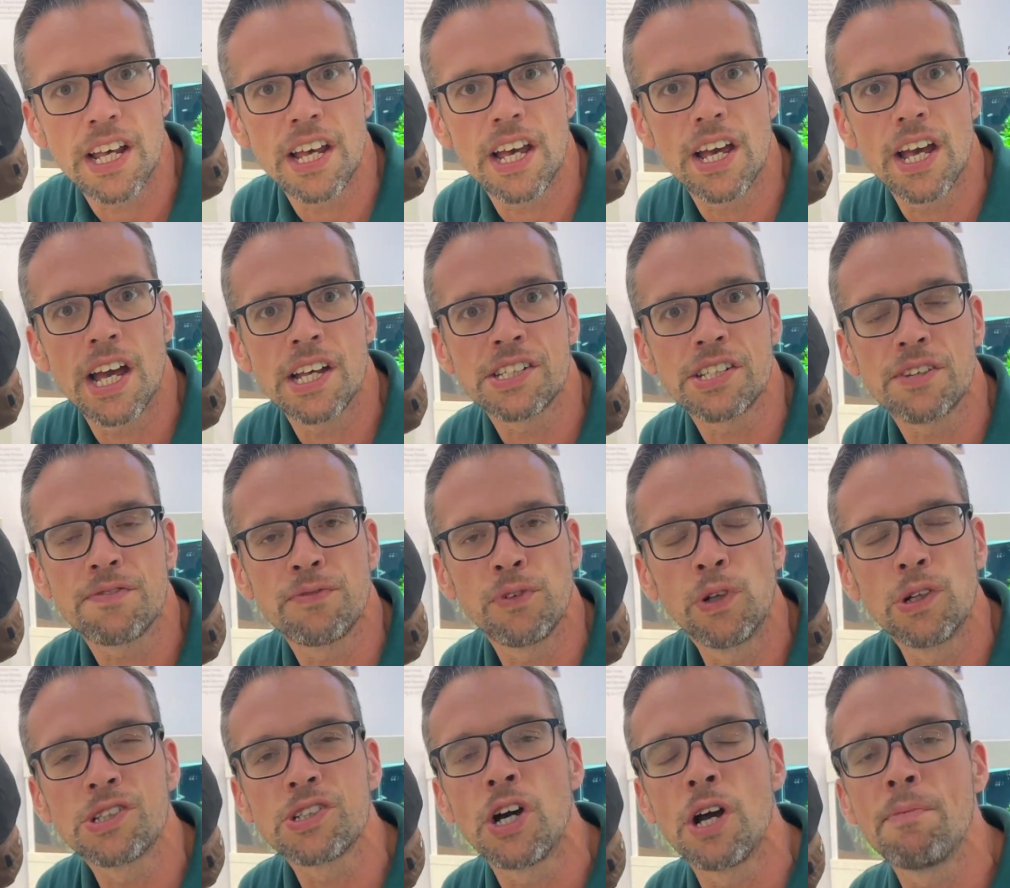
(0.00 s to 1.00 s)
As a
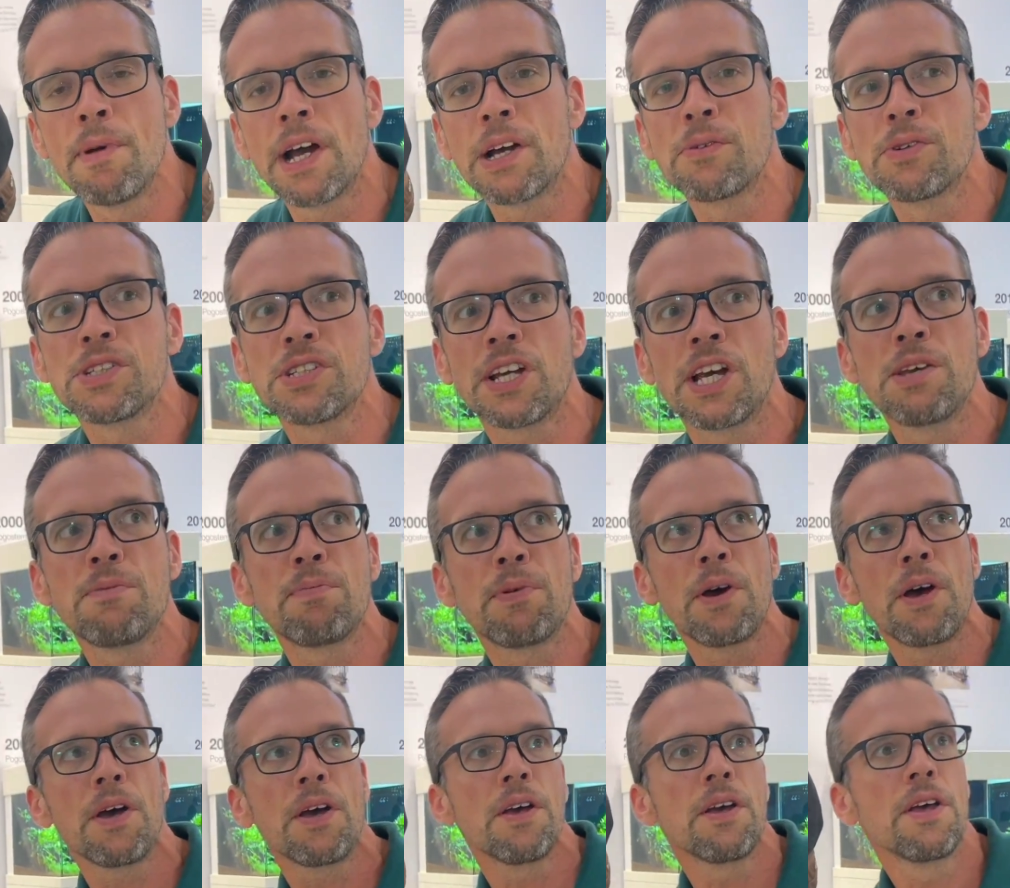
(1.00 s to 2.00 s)
full-time
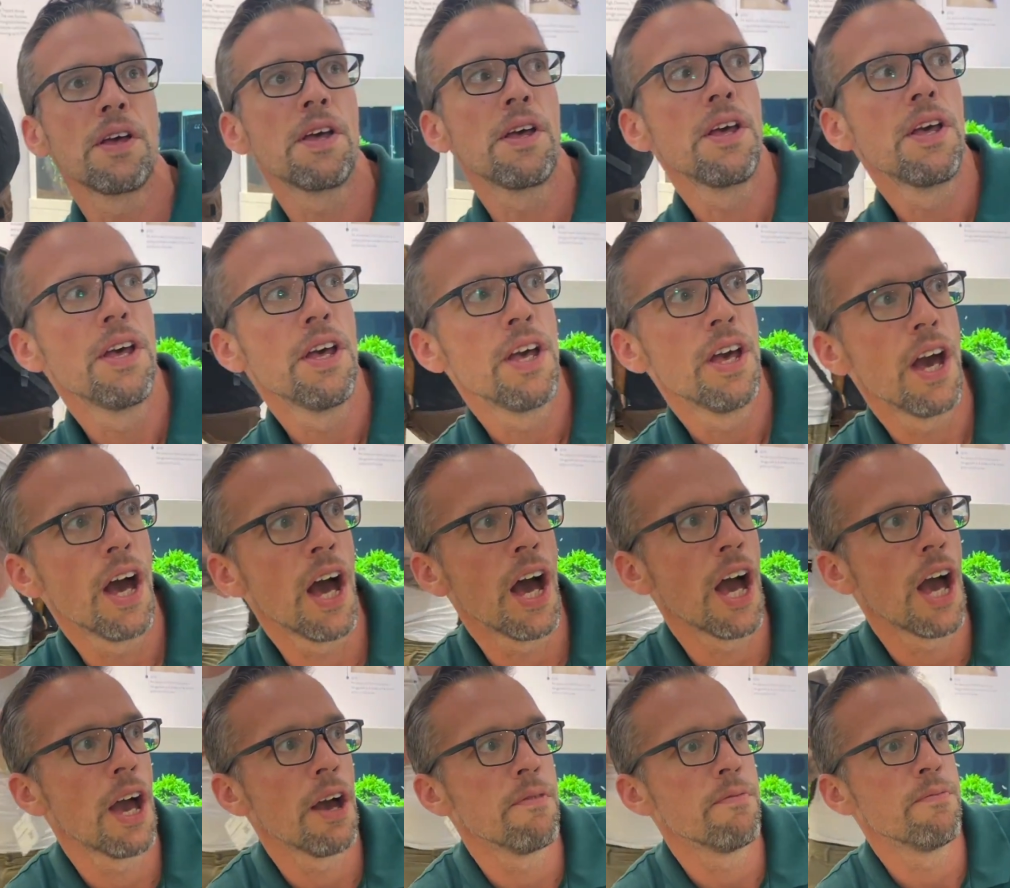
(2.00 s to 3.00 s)
aquascaper,
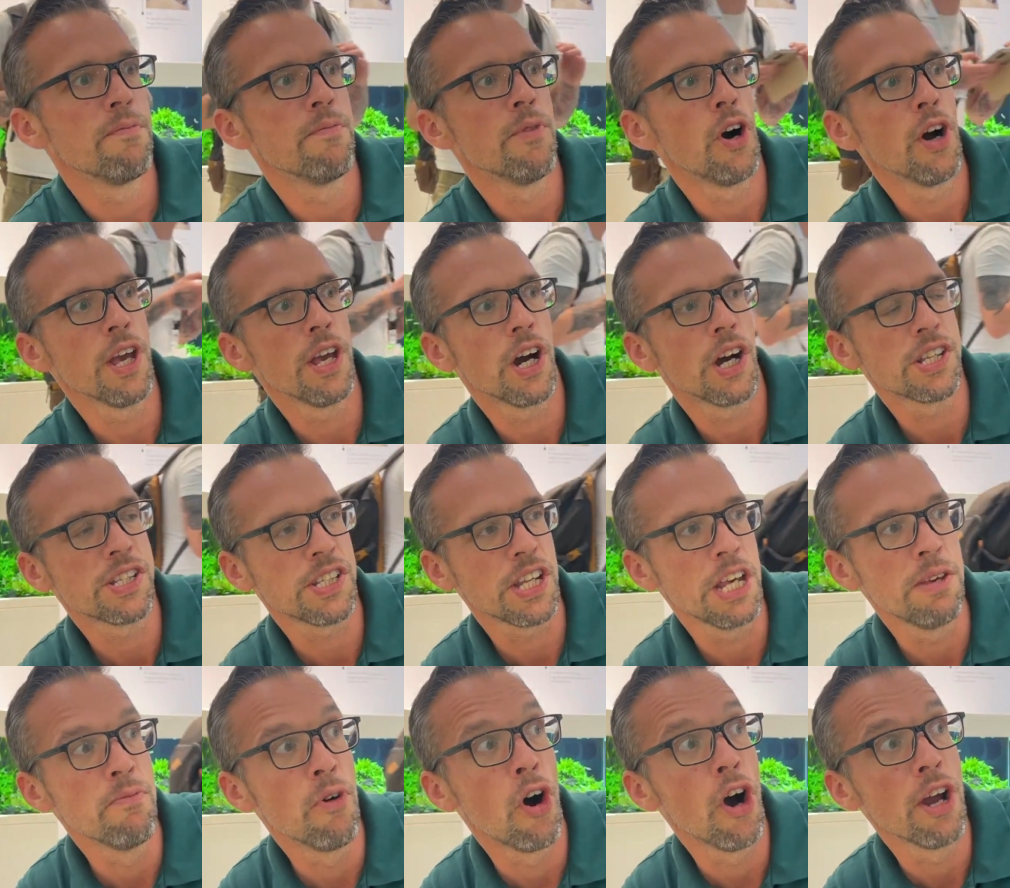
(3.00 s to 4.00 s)
I
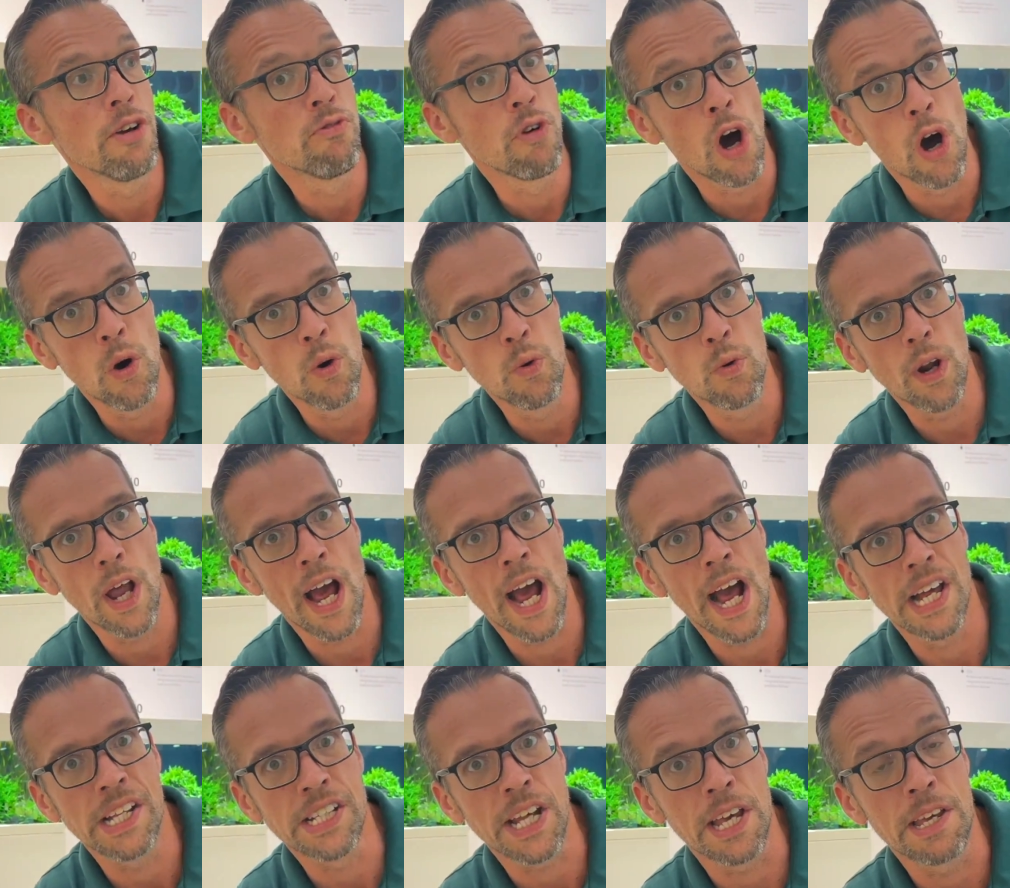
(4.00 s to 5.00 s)
see my role
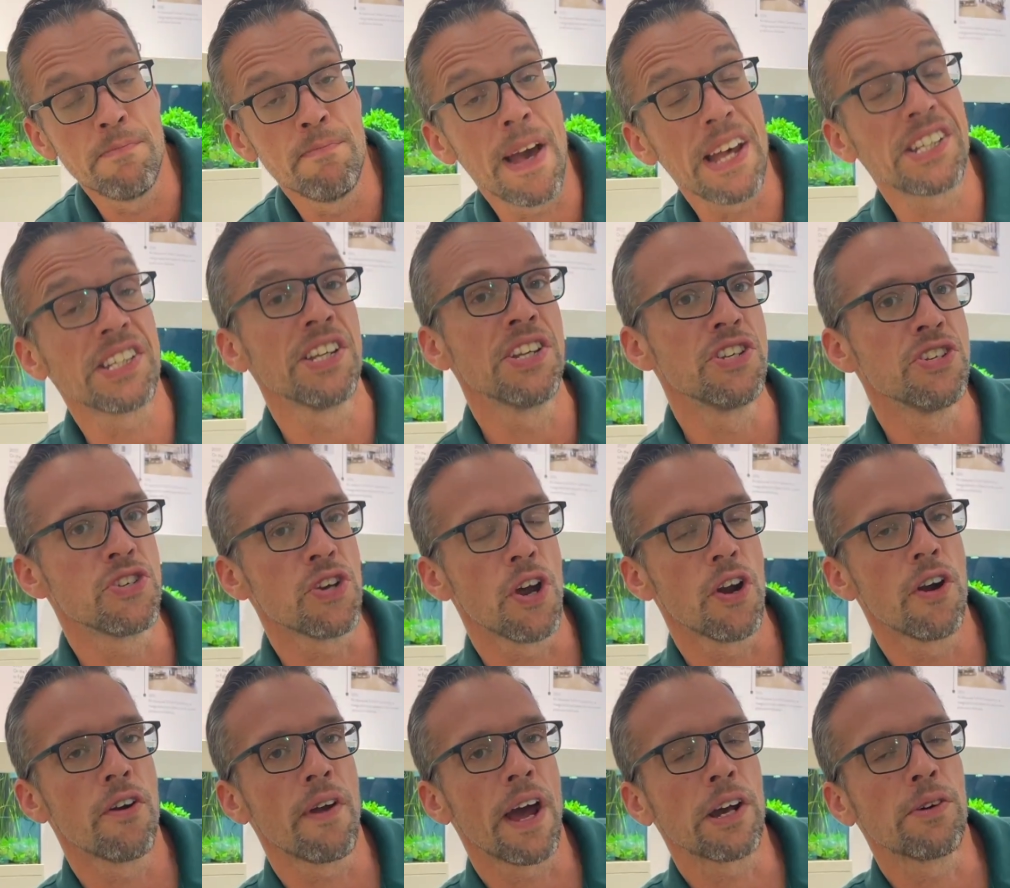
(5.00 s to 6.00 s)
as a
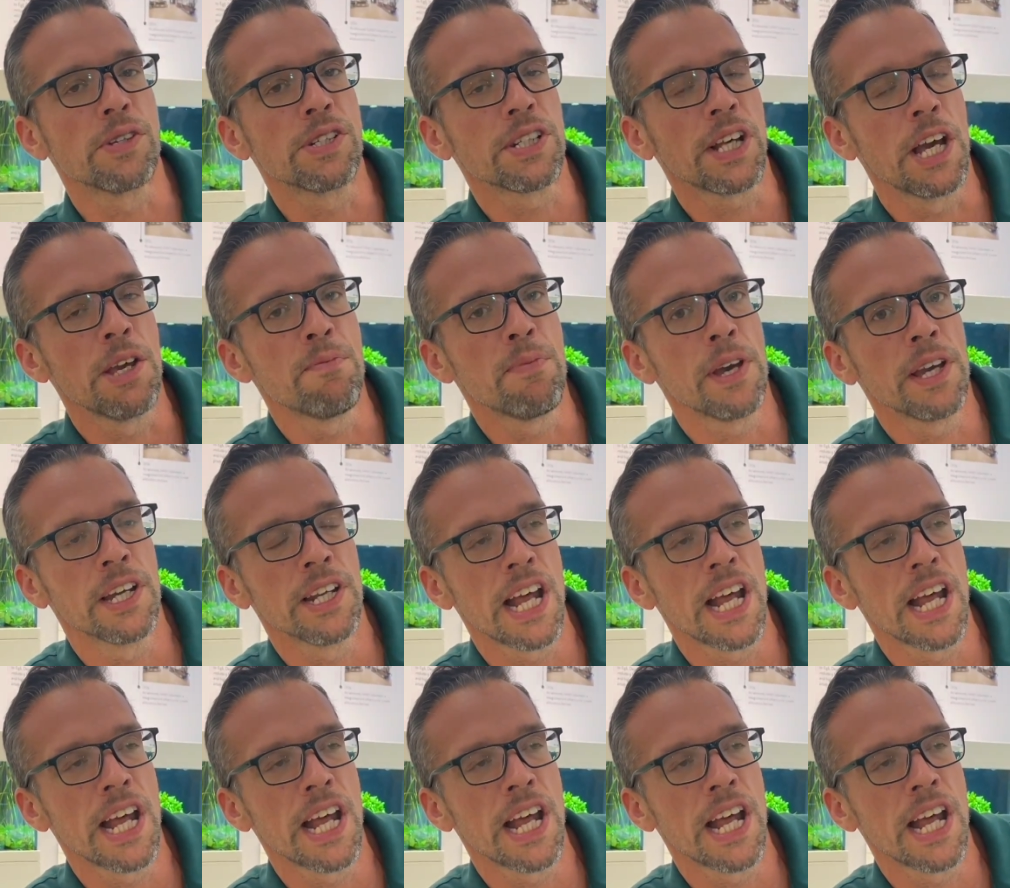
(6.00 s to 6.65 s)
messenger of aquascaping,